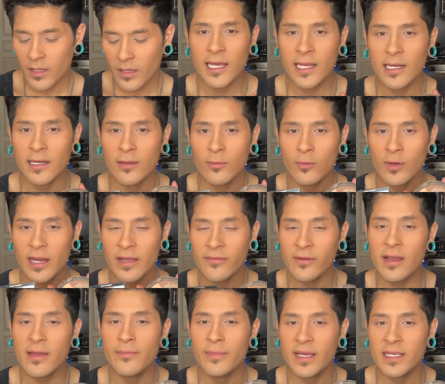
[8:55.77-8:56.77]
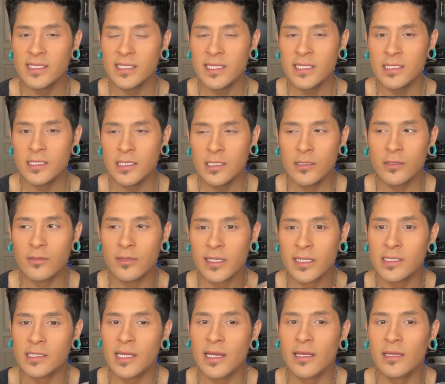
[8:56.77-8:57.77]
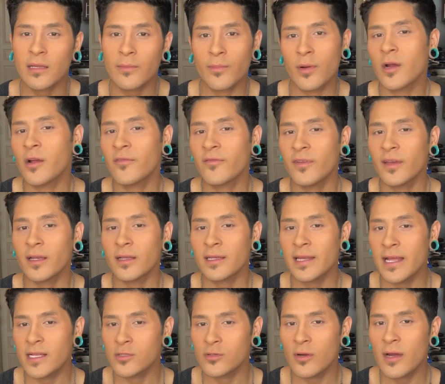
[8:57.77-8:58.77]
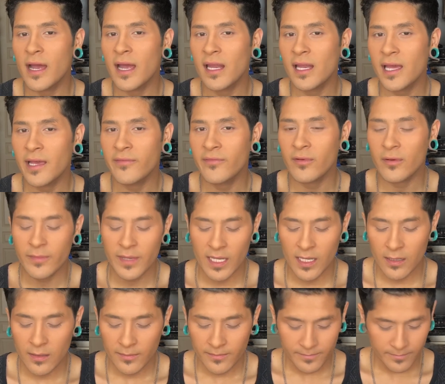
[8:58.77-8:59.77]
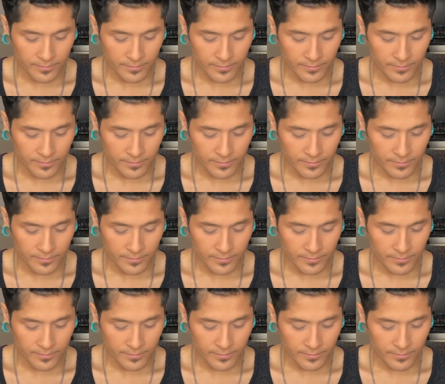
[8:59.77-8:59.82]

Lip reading: And whenever I mix these two, it's like the perfect natural highlight for me.